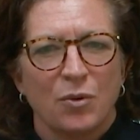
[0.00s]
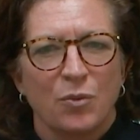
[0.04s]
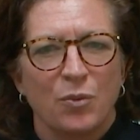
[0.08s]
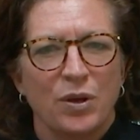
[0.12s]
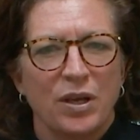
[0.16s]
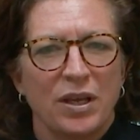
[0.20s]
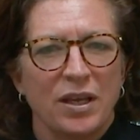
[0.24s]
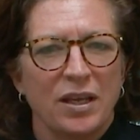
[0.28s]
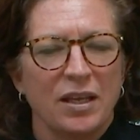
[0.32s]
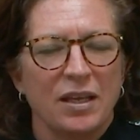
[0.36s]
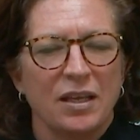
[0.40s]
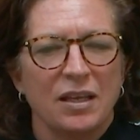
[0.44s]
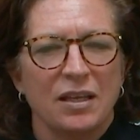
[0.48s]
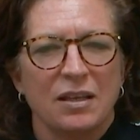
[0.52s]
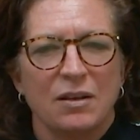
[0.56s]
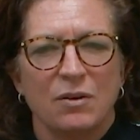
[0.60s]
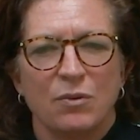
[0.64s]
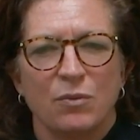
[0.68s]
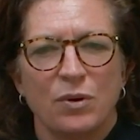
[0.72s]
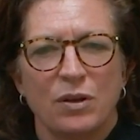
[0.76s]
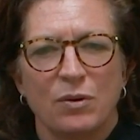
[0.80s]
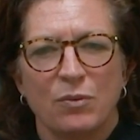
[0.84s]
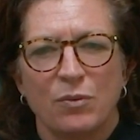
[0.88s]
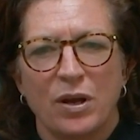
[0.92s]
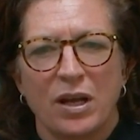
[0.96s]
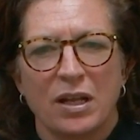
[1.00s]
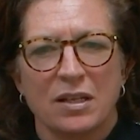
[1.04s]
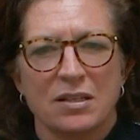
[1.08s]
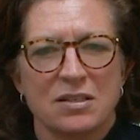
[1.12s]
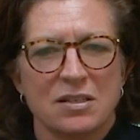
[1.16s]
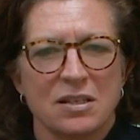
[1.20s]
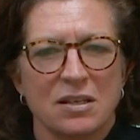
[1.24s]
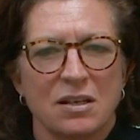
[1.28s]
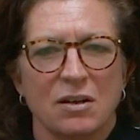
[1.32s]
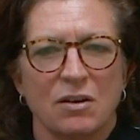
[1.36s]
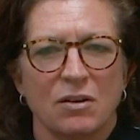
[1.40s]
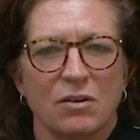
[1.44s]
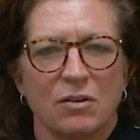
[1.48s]
we
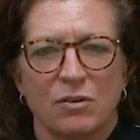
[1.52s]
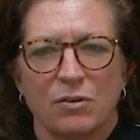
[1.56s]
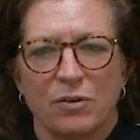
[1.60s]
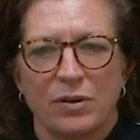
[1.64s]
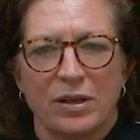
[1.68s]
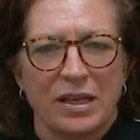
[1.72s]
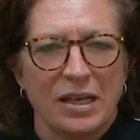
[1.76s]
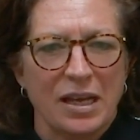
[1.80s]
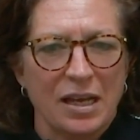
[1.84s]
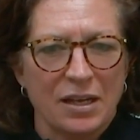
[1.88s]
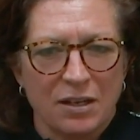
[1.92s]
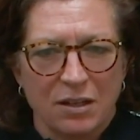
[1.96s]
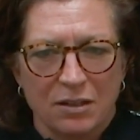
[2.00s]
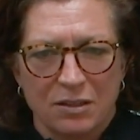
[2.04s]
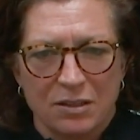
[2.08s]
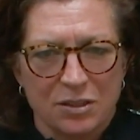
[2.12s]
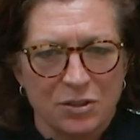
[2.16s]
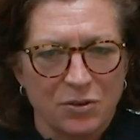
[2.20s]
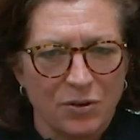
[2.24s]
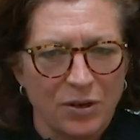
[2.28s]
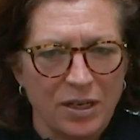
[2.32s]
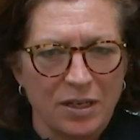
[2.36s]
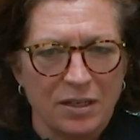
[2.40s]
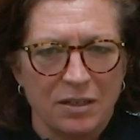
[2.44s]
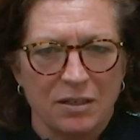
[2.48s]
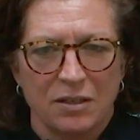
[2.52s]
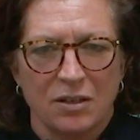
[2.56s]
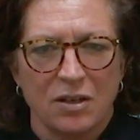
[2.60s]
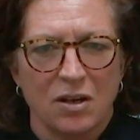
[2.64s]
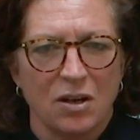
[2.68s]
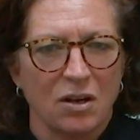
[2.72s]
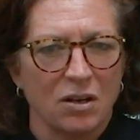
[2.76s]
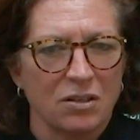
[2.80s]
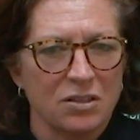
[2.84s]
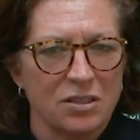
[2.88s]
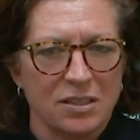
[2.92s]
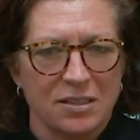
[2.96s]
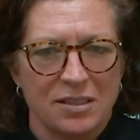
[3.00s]
had all these great
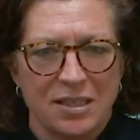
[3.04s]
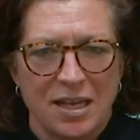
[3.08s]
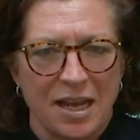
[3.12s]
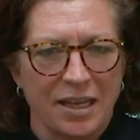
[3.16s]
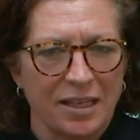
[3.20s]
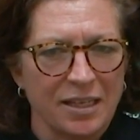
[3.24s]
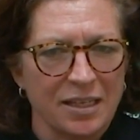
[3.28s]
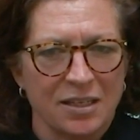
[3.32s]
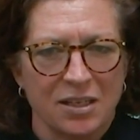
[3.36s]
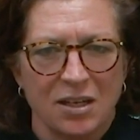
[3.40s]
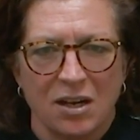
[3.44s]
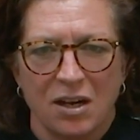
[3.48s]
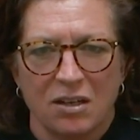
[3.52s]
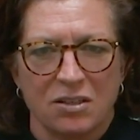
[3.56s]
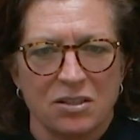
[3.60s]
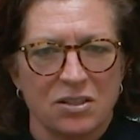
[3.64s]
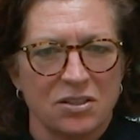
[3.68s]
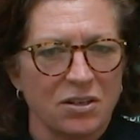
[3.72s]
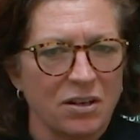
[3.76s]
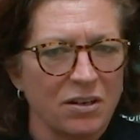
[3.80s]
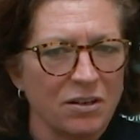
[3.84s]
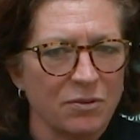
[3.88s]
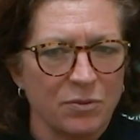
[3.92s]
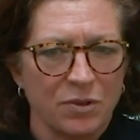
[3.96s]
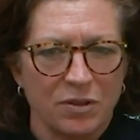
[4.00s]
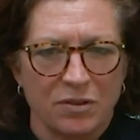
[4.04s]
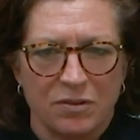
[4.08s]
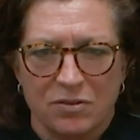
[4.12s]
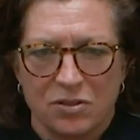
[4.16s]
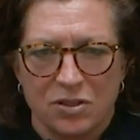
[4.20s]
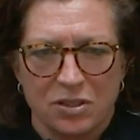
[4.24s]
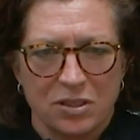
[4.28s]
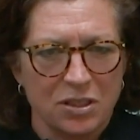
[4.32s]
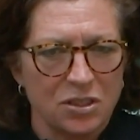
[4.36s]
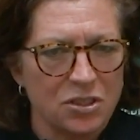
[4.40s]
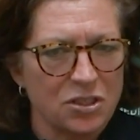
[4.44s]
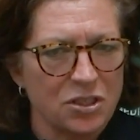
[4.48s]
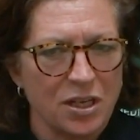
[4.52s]
guards, attacking guards, starting with
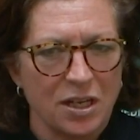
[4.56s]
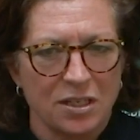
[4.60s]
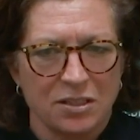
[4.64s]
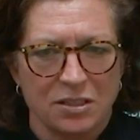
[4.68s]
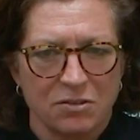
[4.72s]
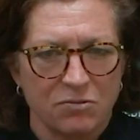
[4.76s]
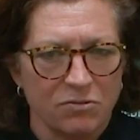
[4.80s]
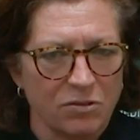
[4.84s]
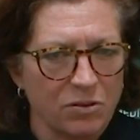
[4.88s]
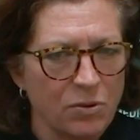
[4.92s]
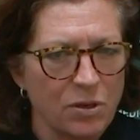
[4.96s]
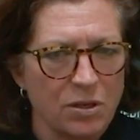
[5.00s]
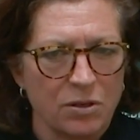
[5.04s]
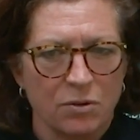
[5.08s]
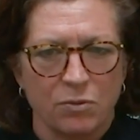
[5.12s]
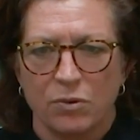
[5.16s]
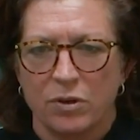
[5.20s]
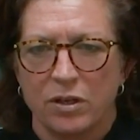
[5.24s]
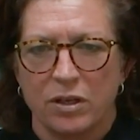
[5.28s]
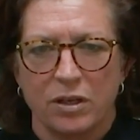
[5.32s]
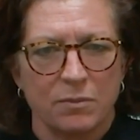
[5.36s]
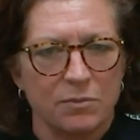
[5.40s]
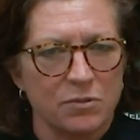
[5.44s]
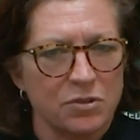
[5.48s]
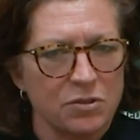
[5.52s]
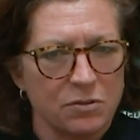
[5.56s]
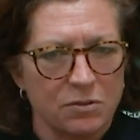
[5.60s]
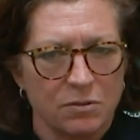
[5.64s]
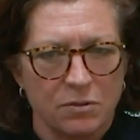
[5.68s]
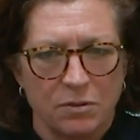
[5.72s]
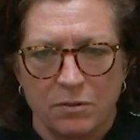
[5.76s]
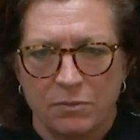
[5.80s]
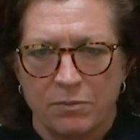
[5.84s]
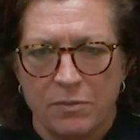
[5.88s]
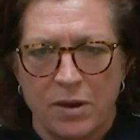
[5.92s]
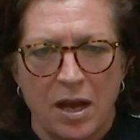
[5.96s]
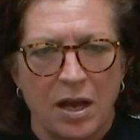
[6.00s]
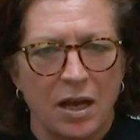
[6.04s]
Shanice Johnson, Raquana Williams,
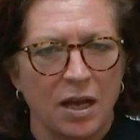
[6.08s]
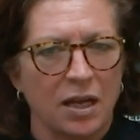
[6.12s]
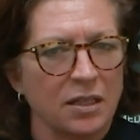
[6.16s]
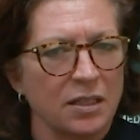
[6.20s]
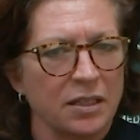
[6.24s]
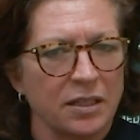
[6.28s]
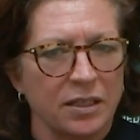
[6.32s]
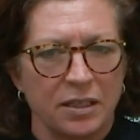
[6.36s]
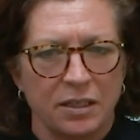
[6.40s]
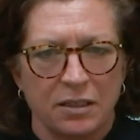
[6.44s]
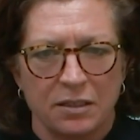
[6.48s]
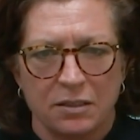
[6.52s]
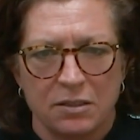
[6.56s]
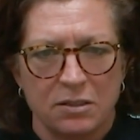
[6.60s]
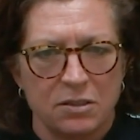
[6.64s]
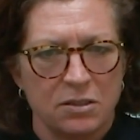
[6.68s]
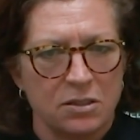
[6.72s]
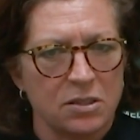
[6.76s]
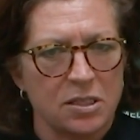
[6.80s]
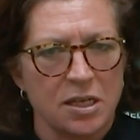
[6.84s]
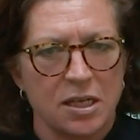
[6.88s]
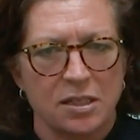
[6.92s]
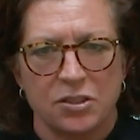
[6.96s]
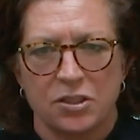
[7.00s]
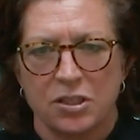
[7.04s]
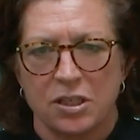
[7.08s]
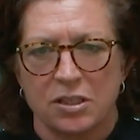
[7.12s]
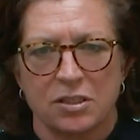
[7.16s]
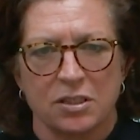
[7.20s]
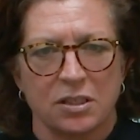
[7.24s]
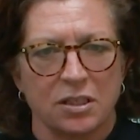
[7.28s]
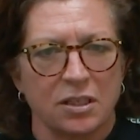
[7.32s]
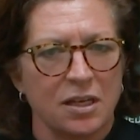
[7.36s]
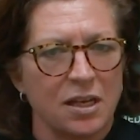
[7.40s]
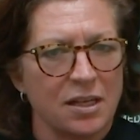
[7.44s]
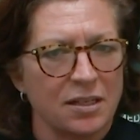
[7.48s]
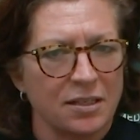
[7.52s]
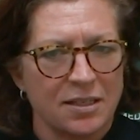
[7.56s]
Motley,
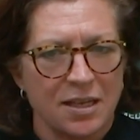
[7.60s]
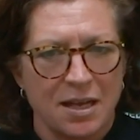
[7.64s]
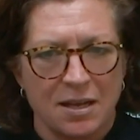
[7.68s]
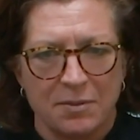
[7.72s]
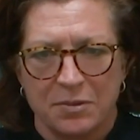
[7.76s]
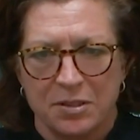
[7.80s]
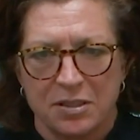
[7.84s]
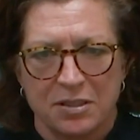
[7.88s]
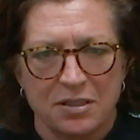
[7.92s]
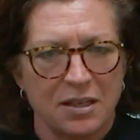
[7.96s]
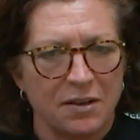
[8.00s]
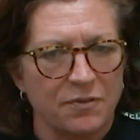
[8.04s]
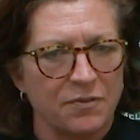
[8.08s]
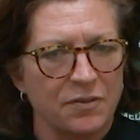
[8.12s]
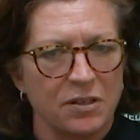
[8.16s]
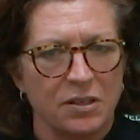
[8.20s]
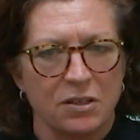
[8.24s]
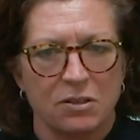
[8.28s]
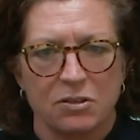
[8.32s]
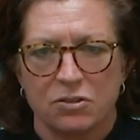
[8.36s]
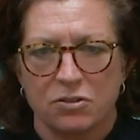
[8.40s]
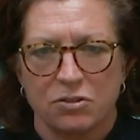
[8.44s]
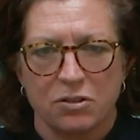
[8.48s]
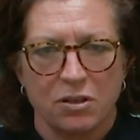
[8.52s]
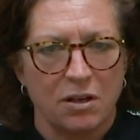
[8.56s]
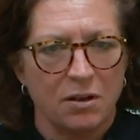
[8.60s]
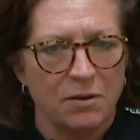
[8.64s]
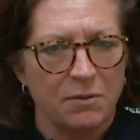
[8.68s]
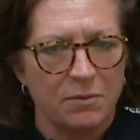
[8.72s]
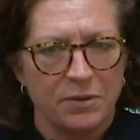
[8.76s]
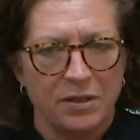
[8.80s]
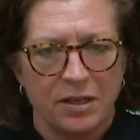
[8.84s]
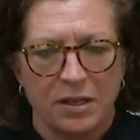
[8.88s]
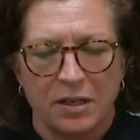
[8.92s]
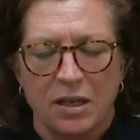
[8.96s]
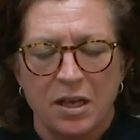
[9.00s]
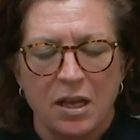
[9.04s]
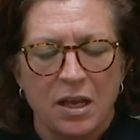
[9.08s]
Jessica Thomas, Stephanie
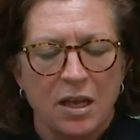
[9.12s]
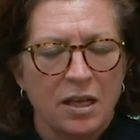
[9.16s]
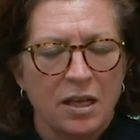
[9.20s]
Ederson, and